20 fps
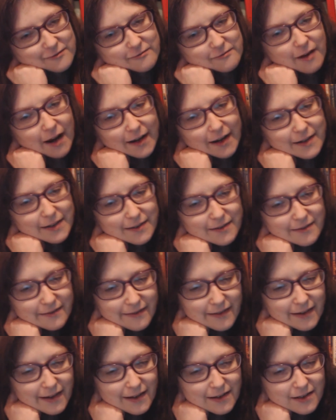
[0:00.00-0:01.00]

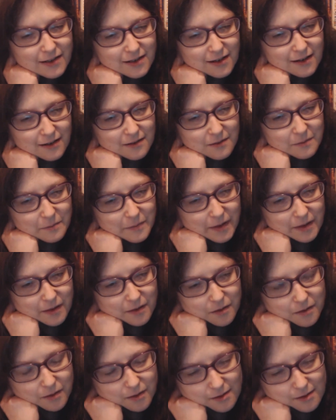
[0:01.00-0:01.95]
Ryan is gonna be.